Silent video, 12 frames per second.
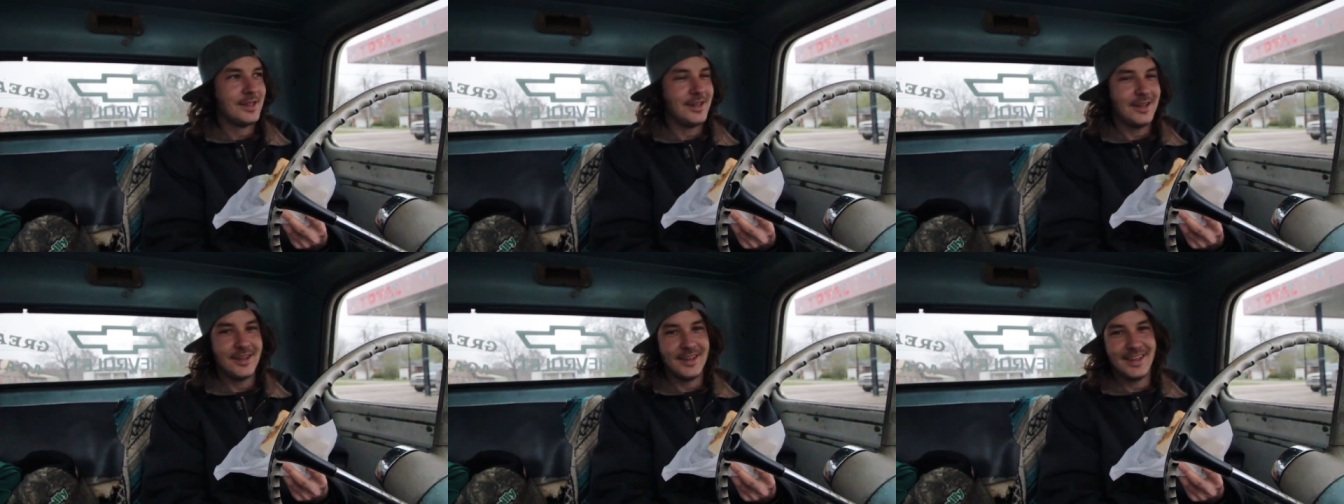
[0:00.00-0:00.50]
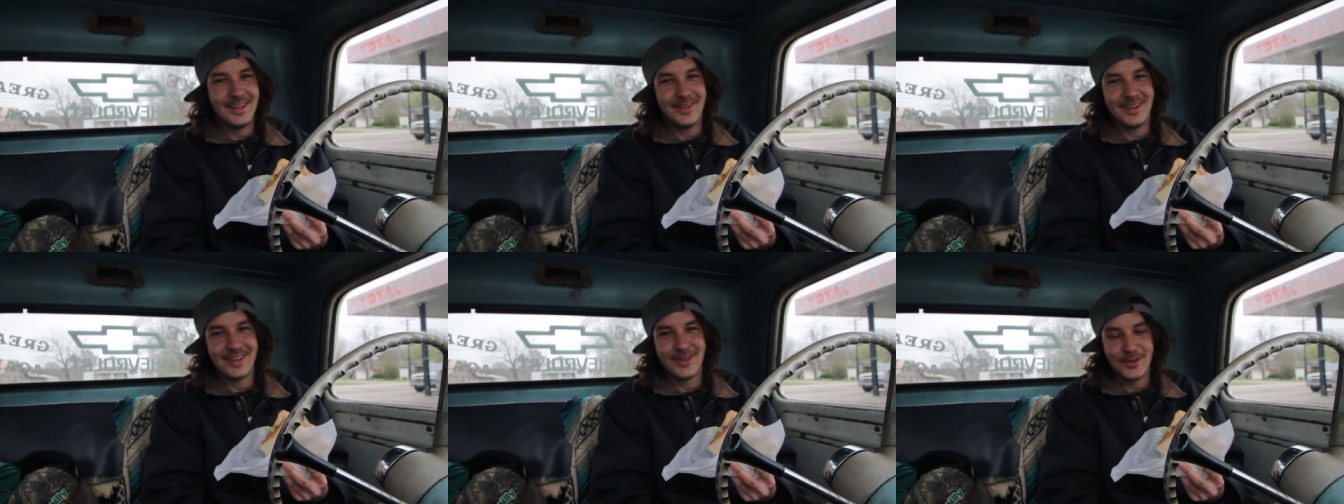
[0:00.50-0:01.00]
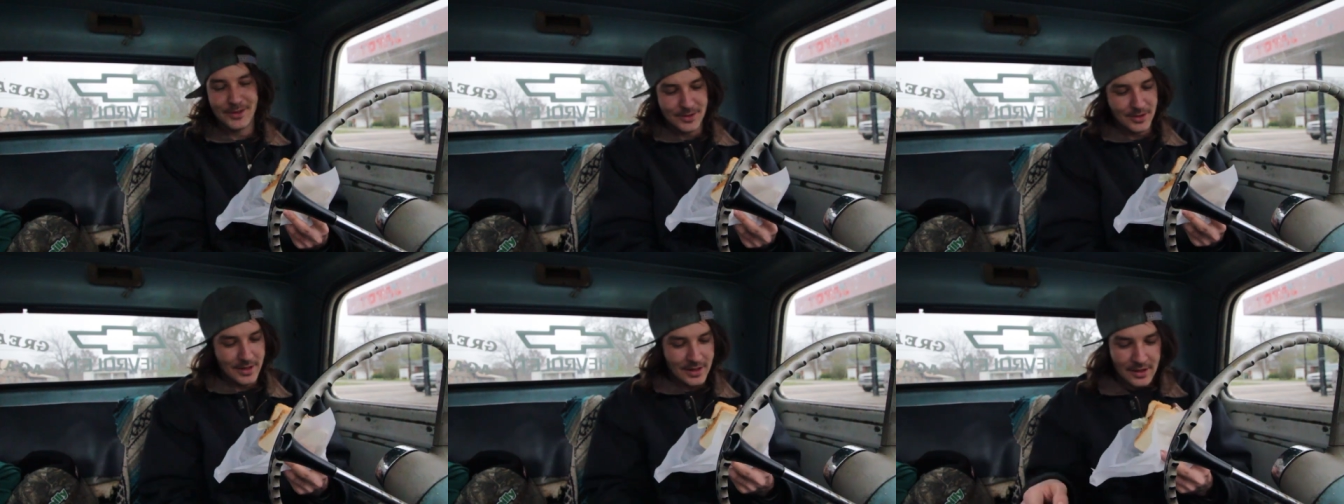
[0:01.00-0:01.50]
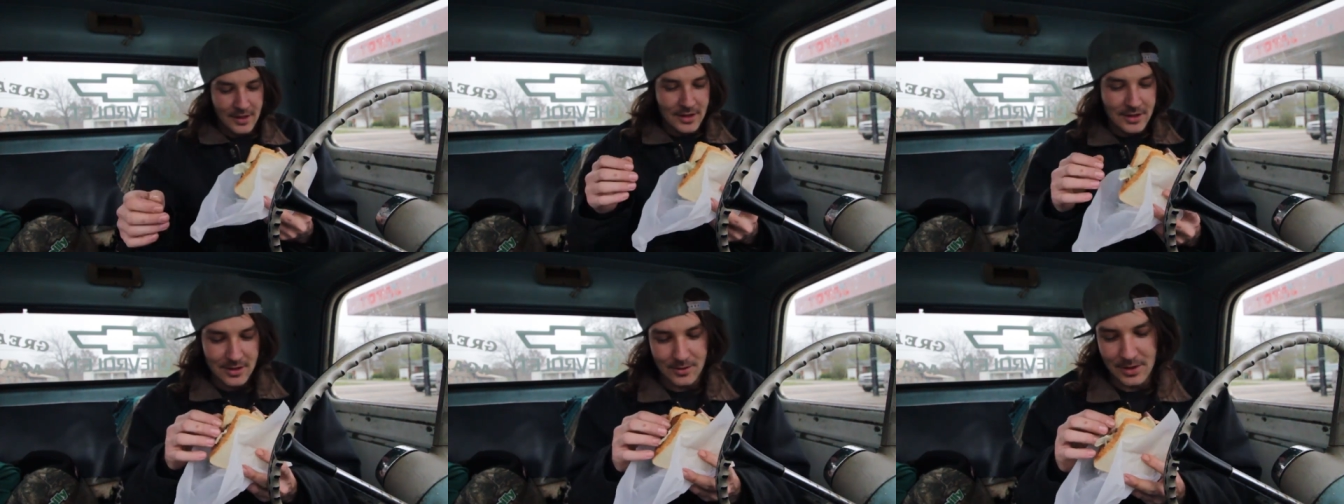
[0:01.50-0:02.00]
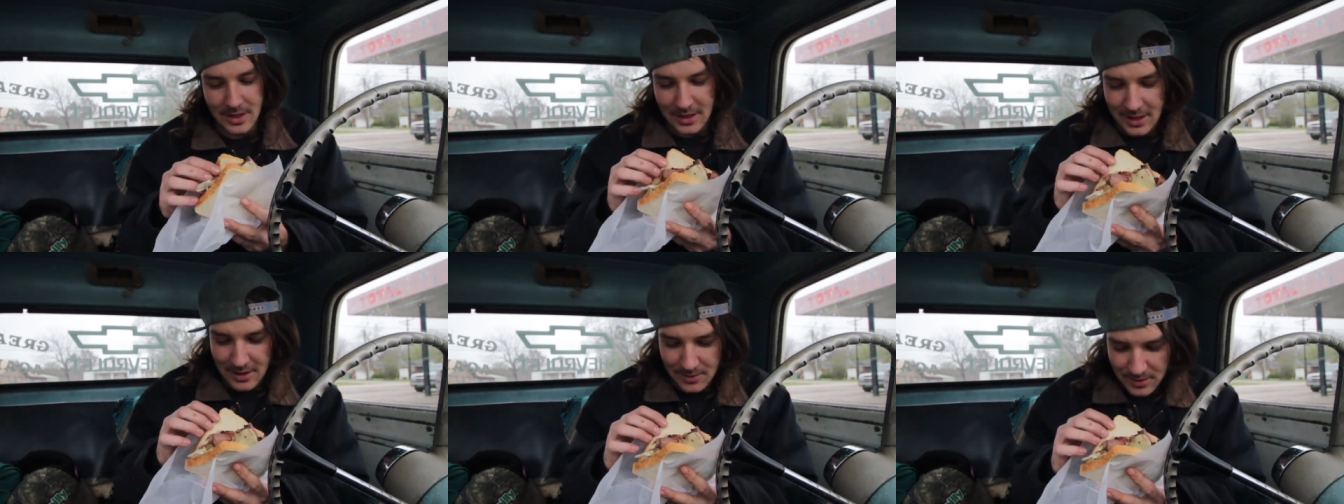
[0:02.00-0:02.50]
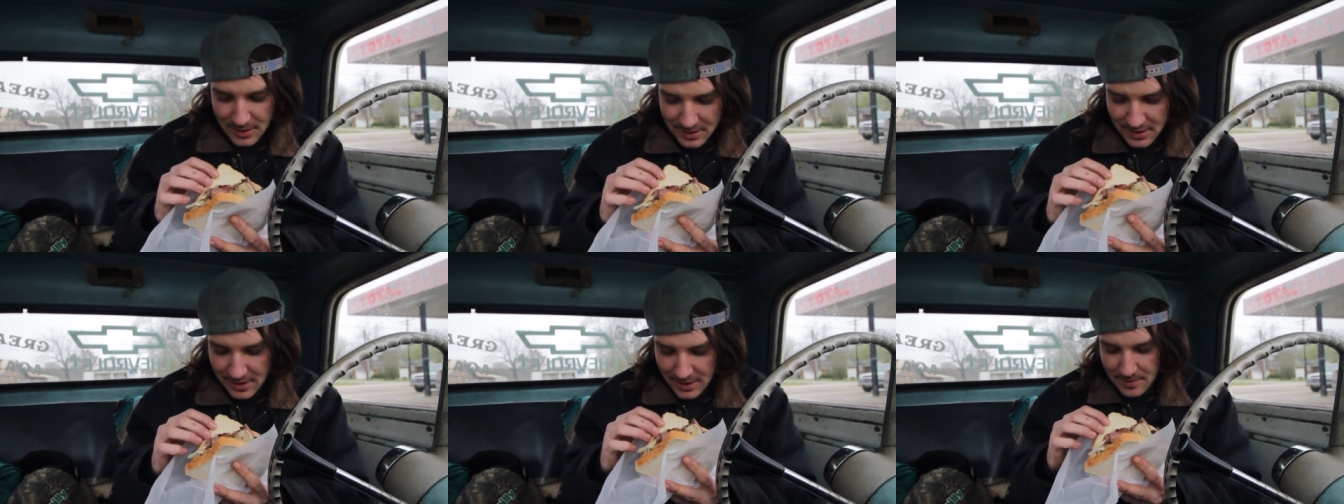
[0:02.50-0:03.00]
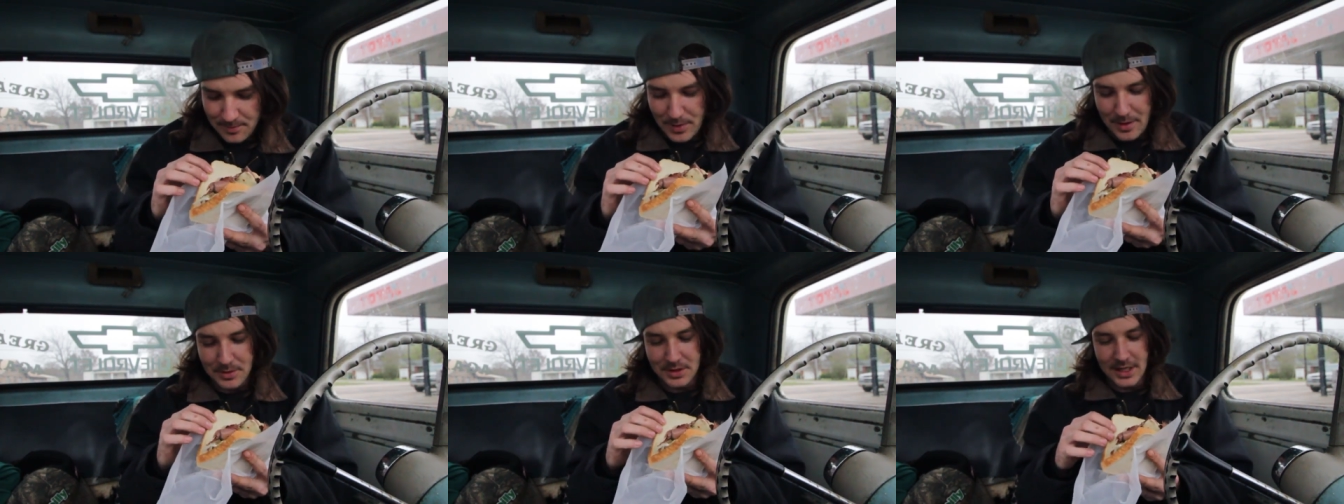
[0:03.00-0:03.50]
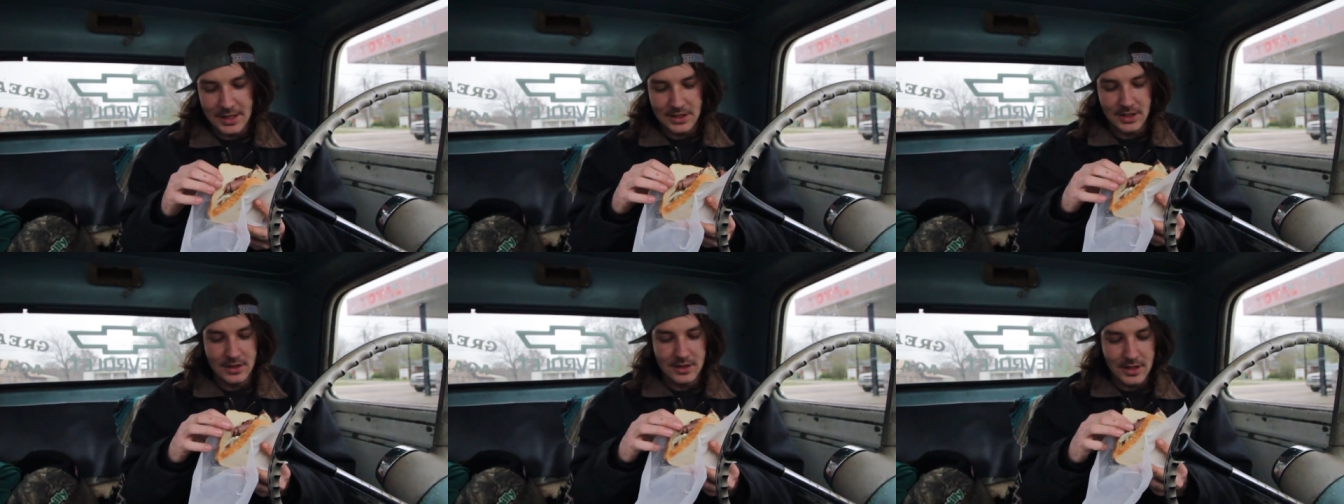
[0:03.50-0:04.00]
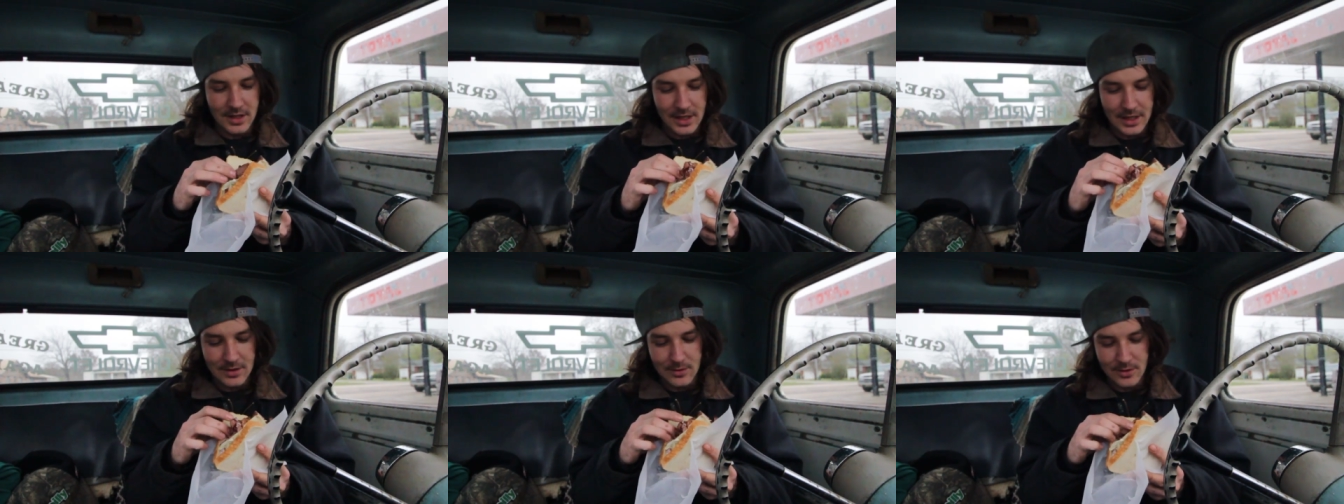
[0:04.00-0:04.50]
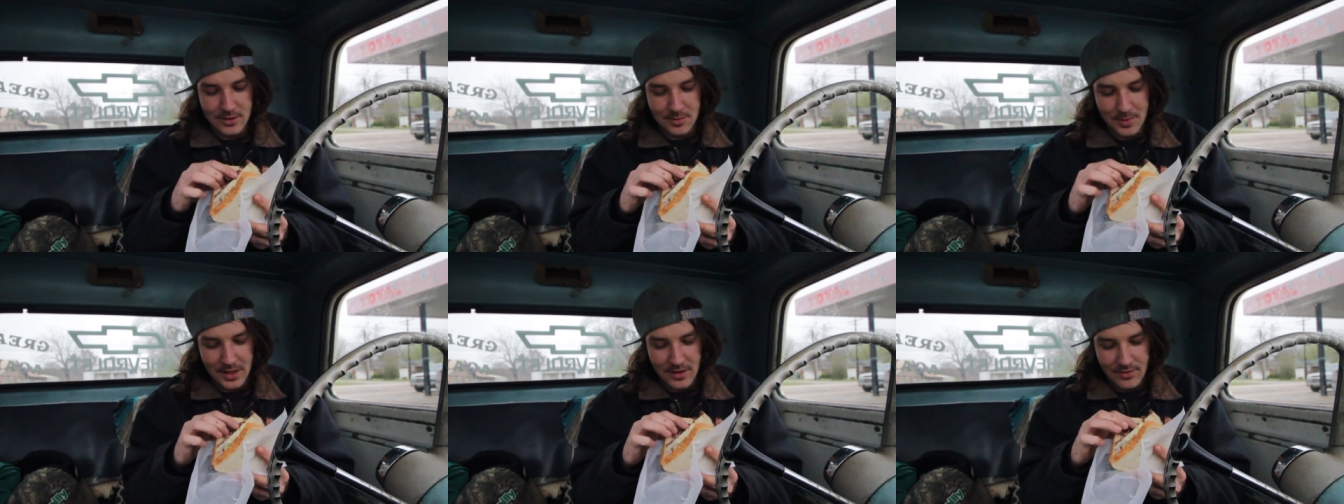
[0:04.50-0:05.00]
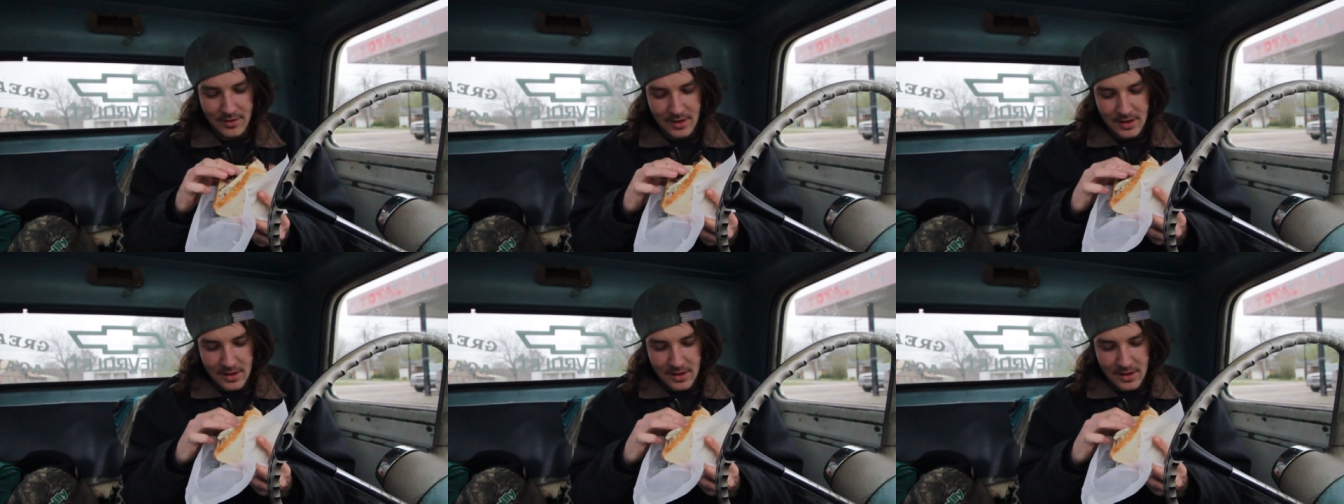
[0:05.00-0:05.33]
uh, anyway cool story so what I got was uh, pepper jack cheese today roast beef